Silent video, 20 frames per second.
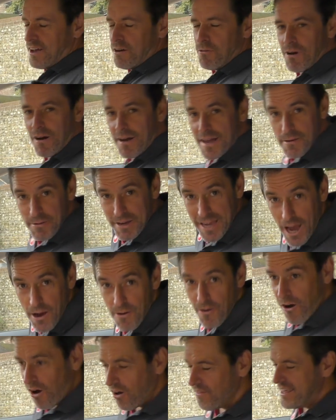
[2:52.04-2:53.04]
Well, here we
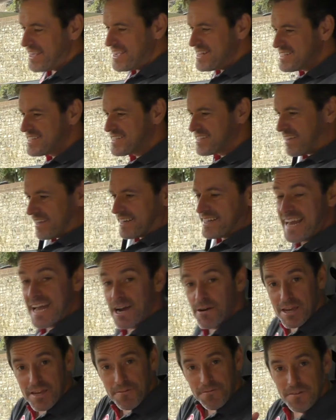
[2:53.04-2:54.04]
go on the inside.
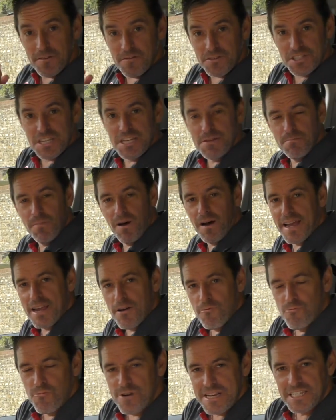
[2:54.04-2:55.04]
Now, if you've seen
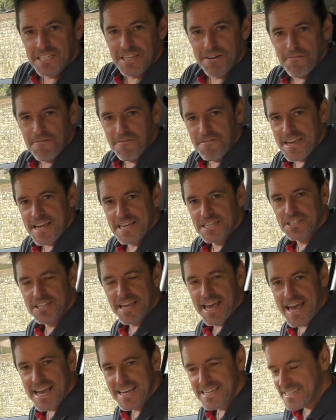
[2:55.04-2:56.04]
my recent
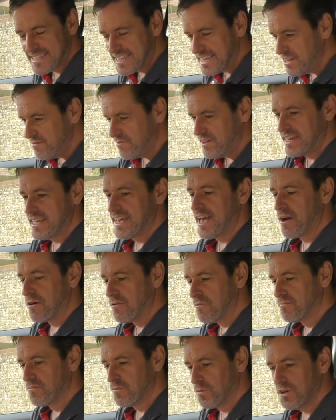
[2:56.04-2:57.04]
Fiesta ST
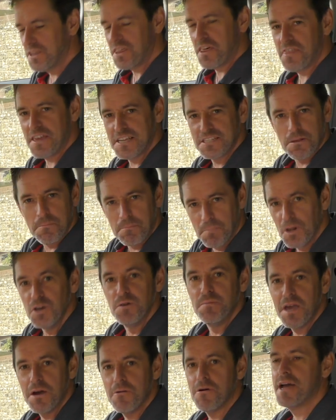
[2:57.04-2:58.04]
video, one of the things that
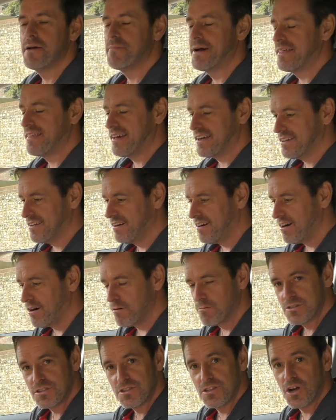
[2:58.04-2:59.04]
blew me away about that
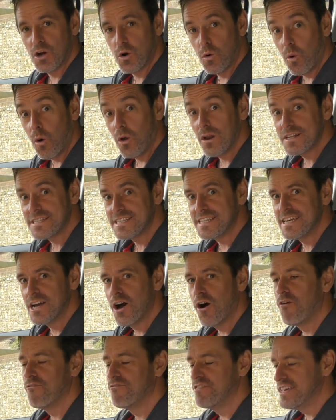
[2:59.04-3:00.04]
car was the quality
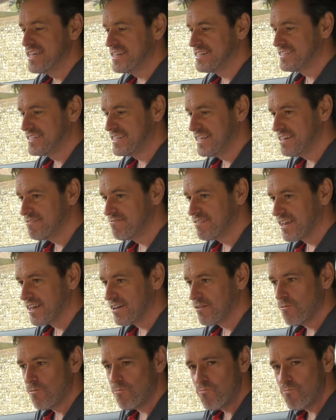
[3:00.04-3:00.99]
of the interior.